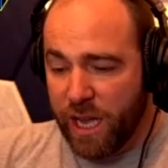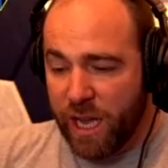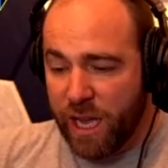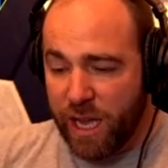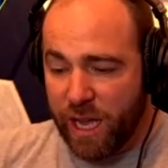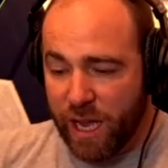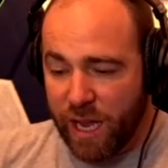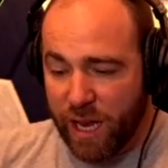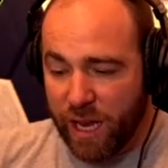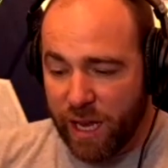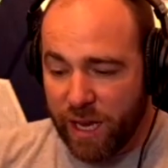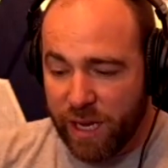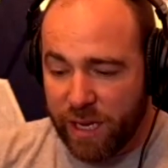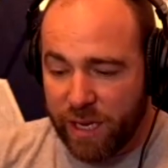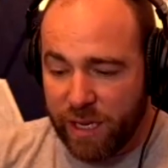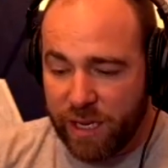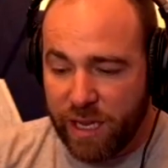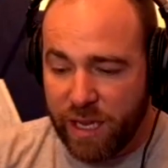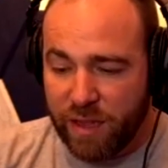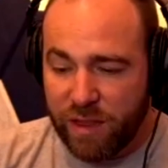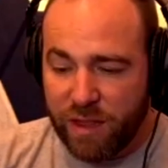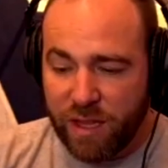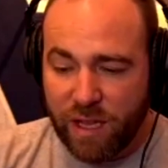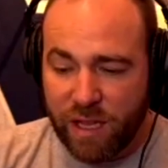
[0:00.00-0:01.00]
and
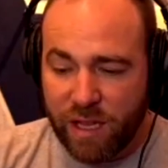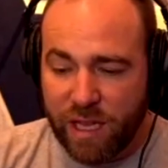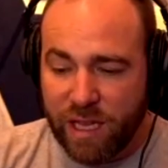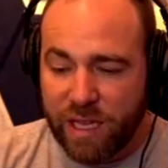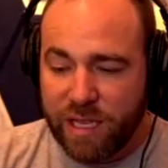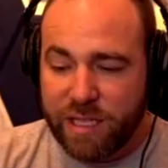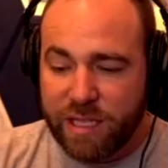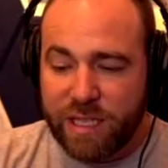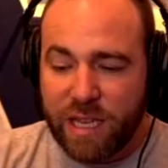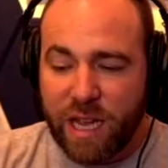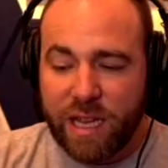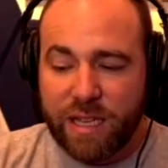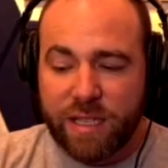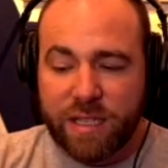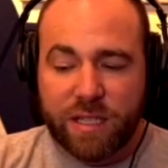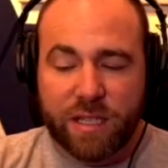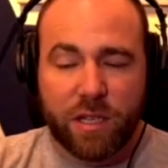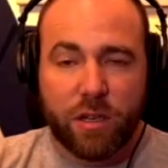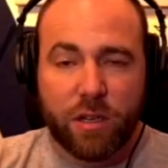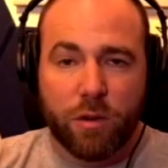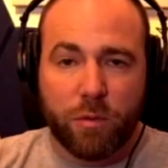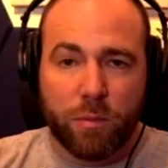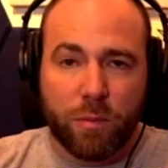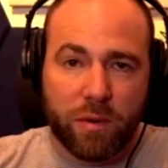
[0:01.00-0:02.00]
get the inside
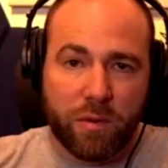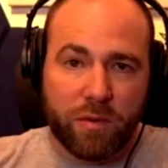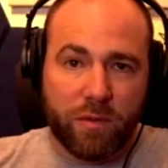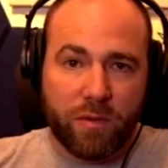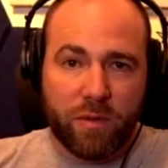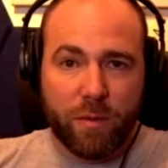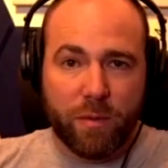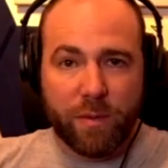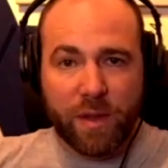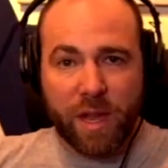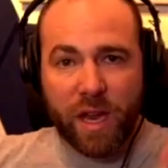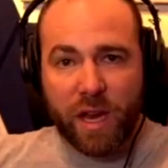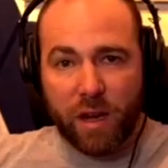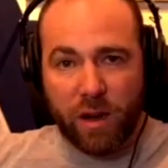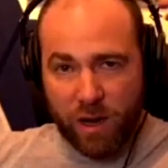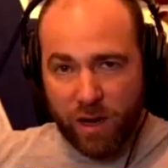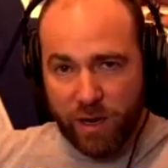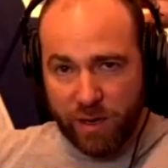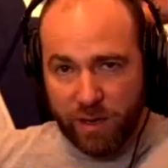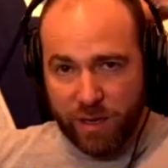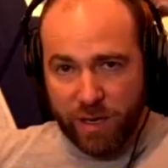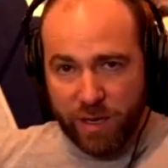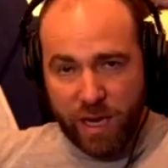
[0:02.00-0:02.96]
scoop from there.